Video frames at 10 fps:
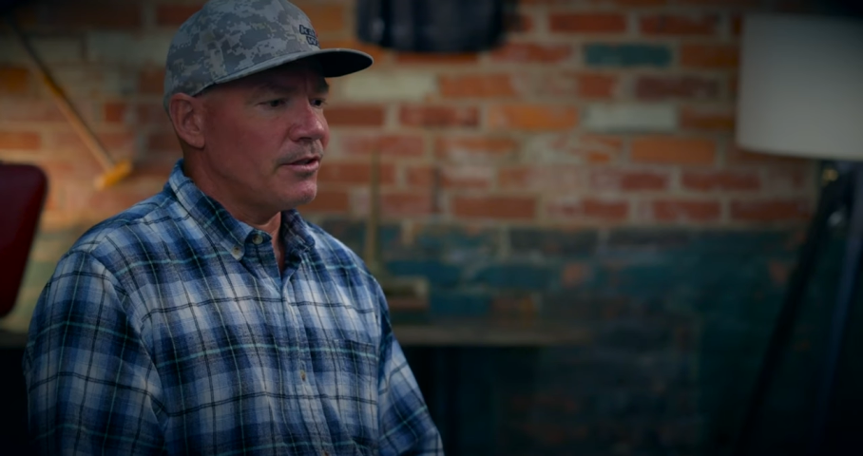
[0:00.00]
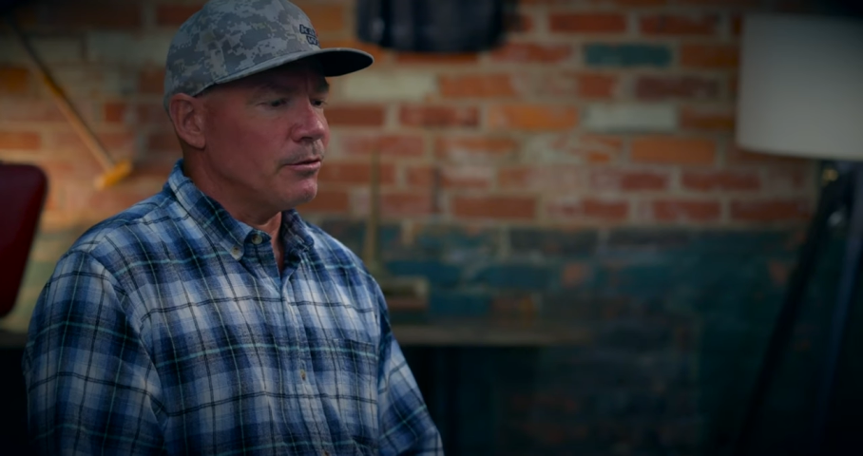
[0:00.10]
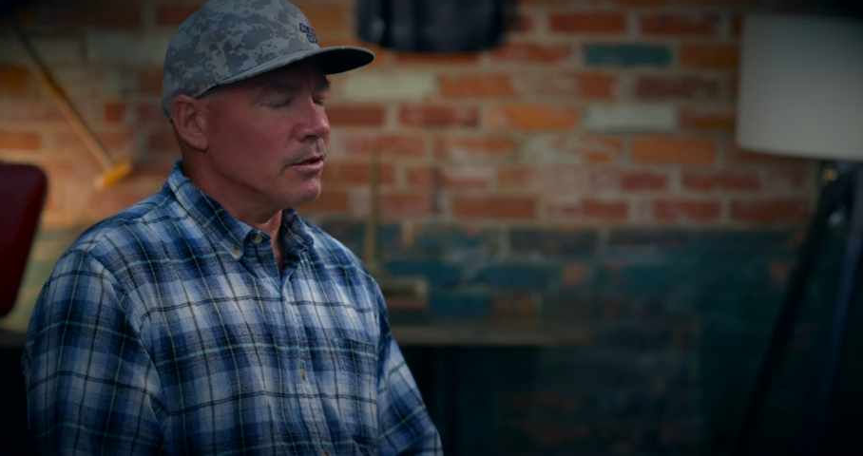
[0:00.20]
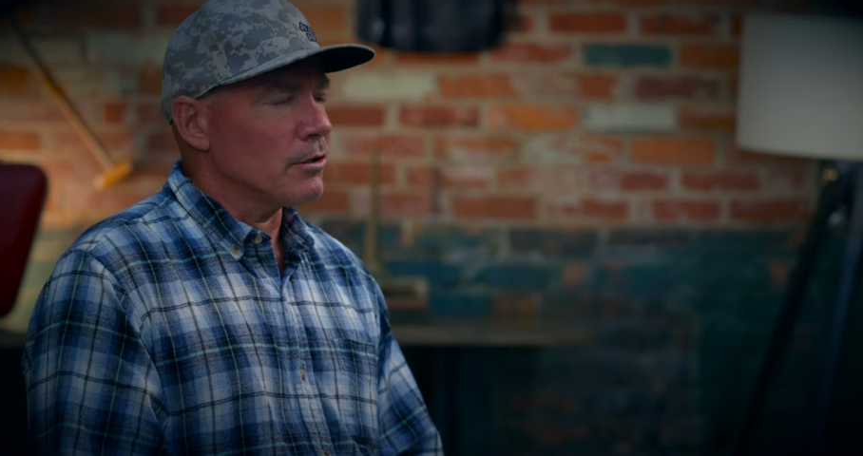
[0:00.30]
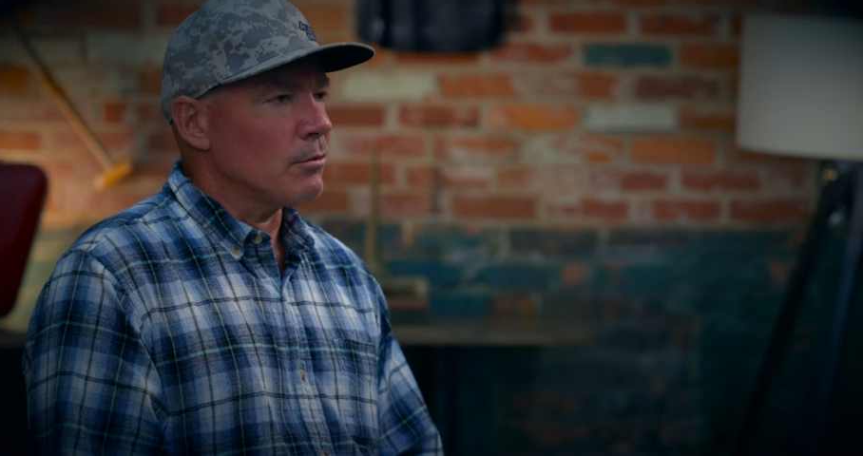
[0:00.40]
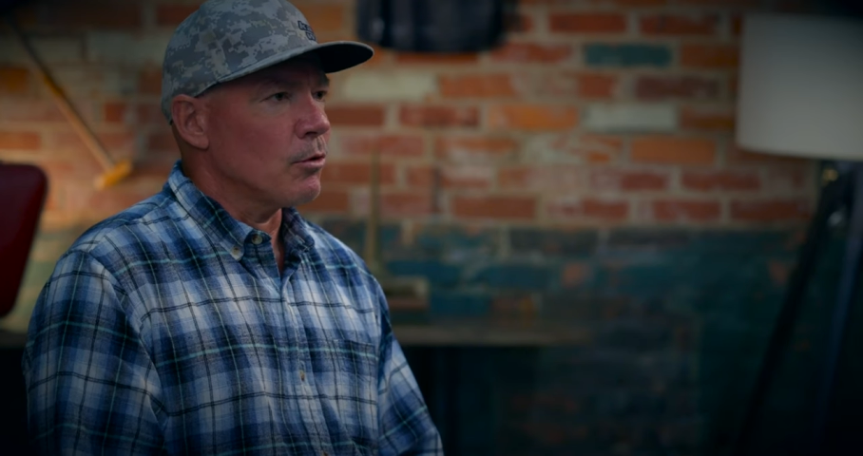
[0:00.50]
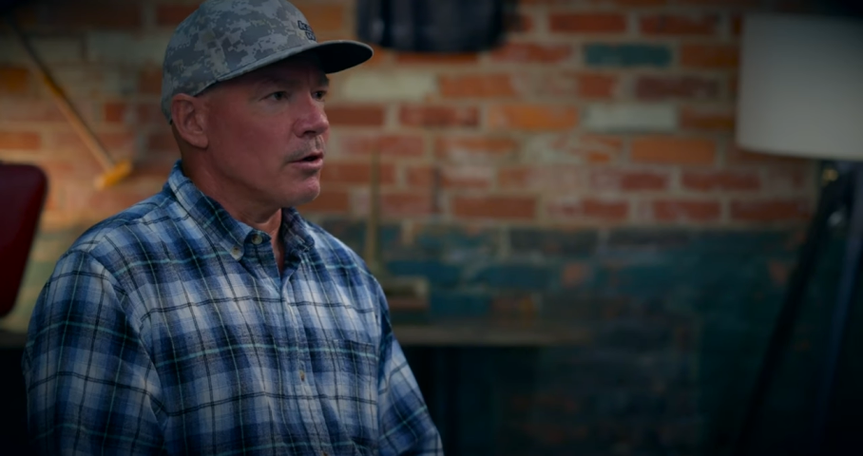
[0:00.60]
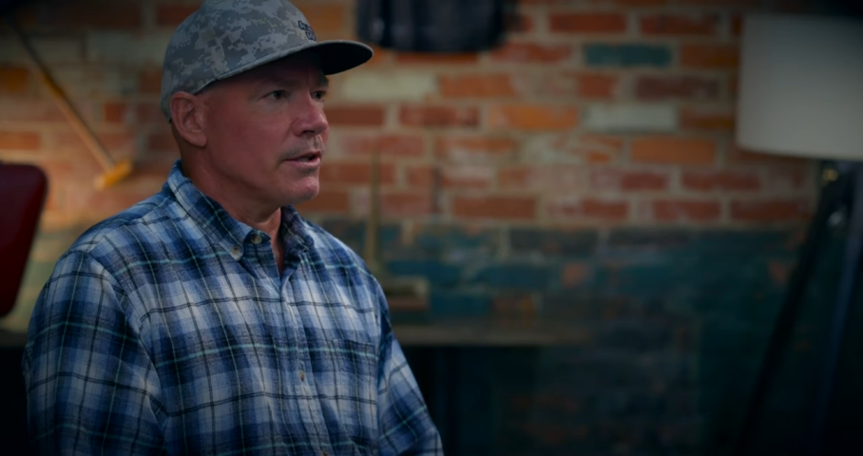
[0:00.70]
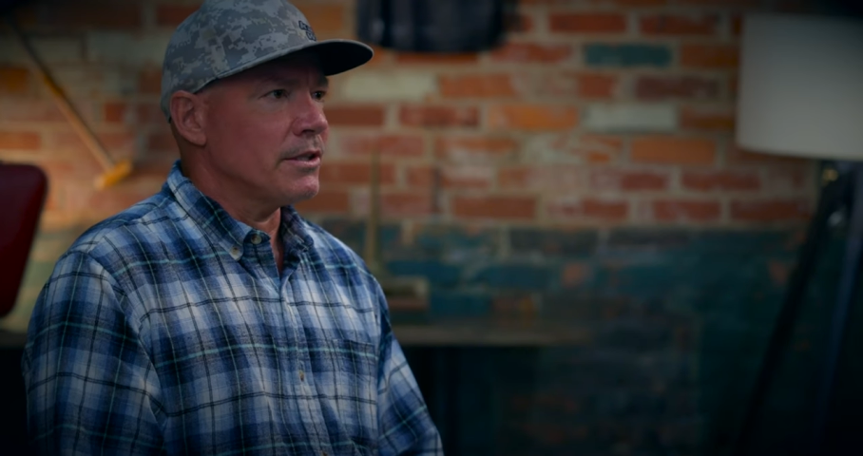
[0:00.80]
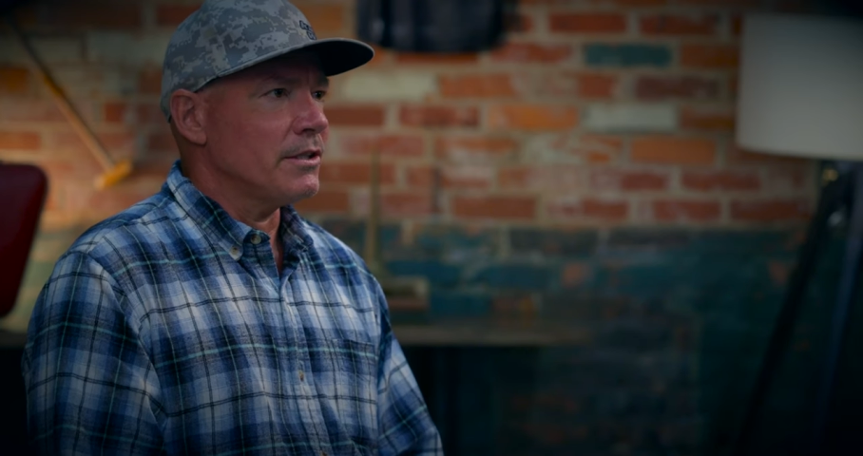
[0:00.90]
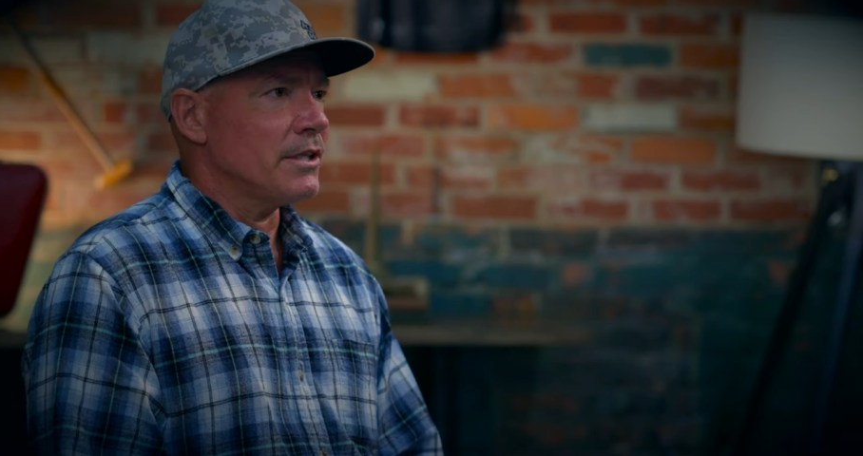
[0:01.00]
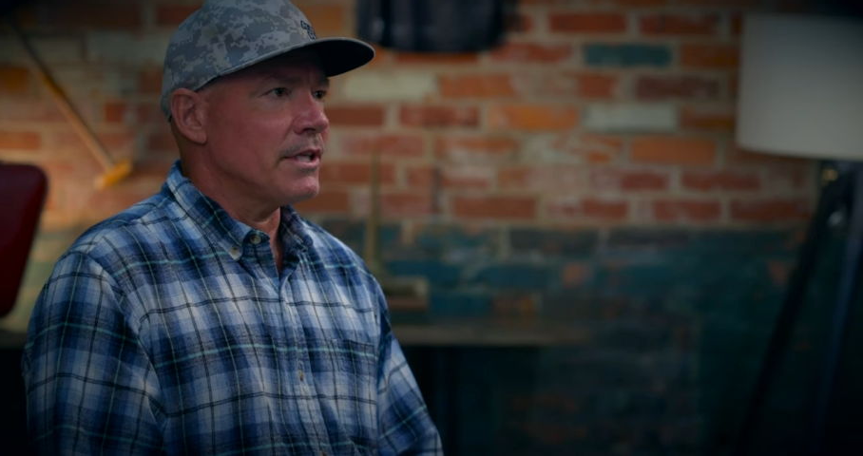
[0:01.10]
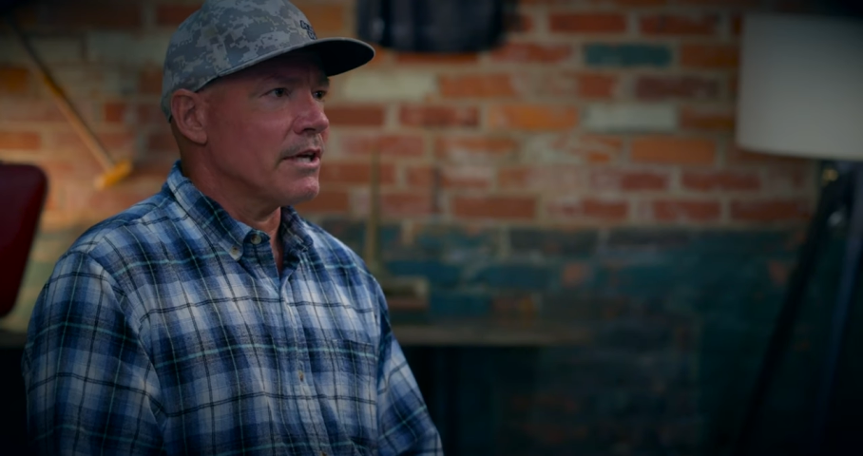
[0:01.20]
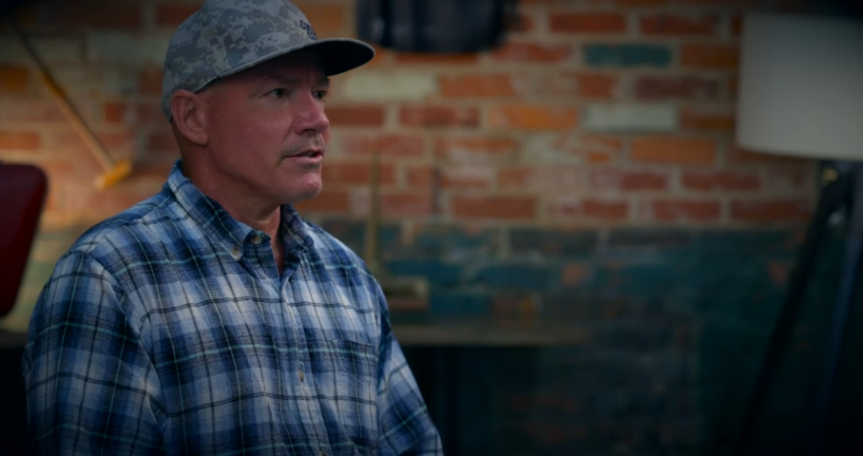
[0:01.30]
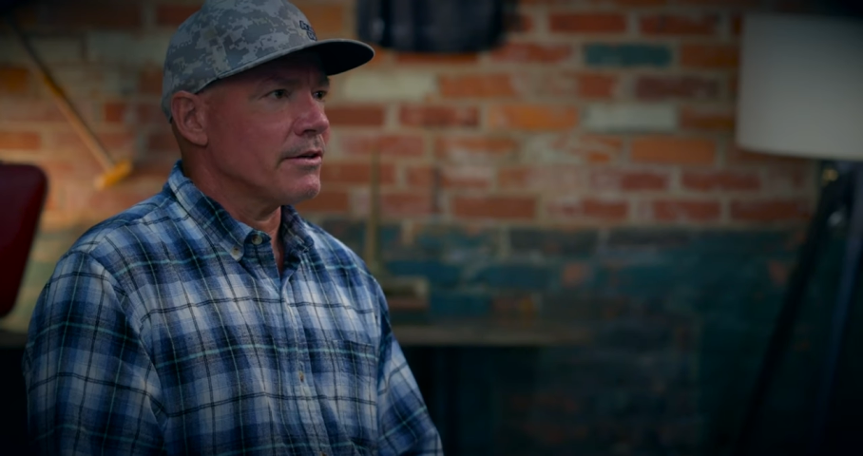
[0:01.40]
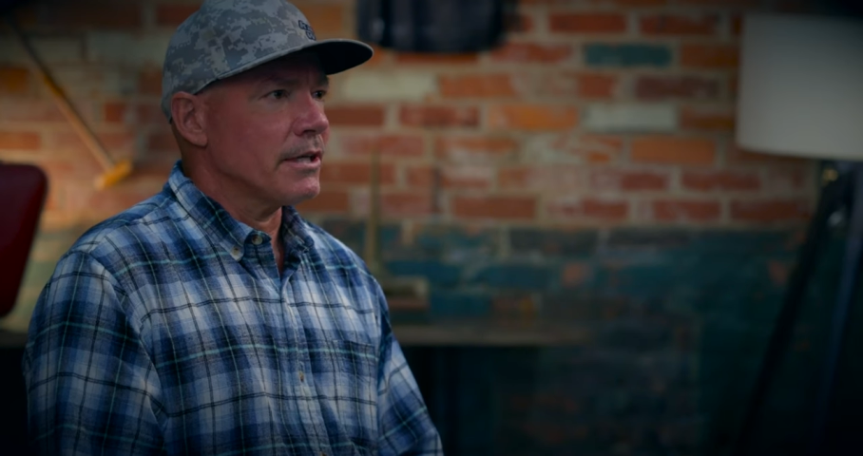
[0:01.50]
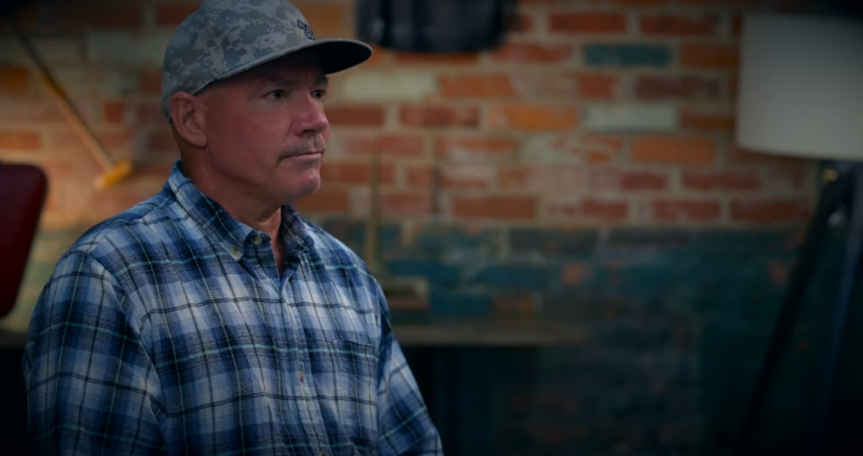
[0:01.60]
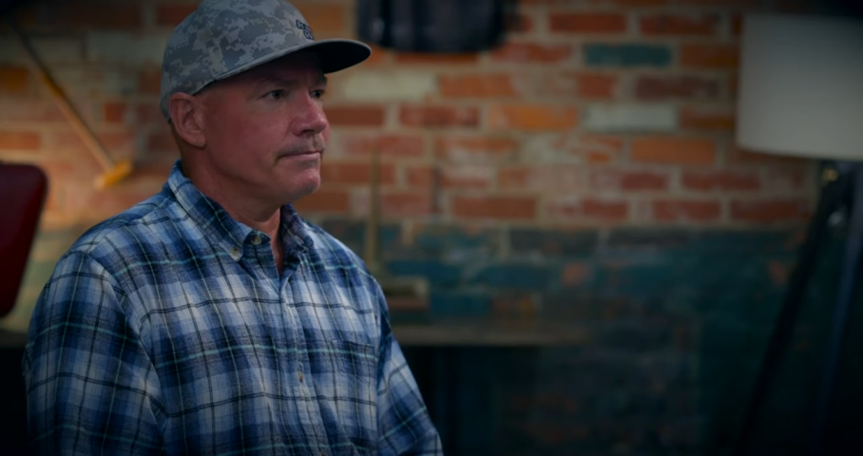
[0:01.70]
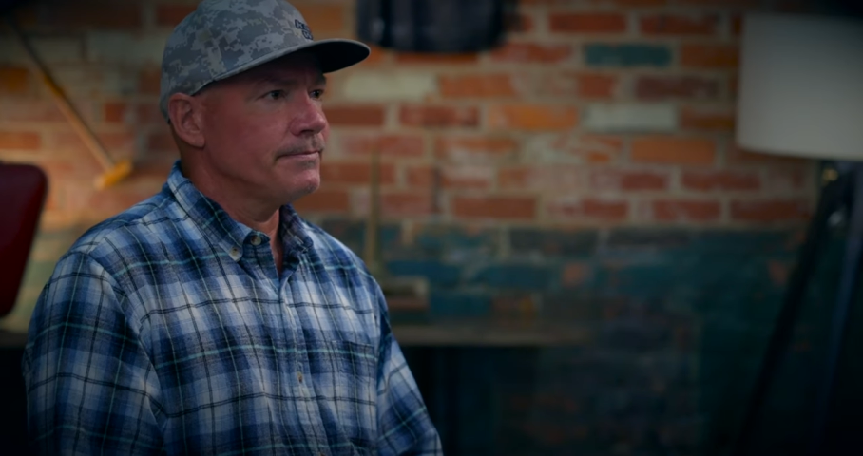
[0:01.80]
do a little more than you did yesterday.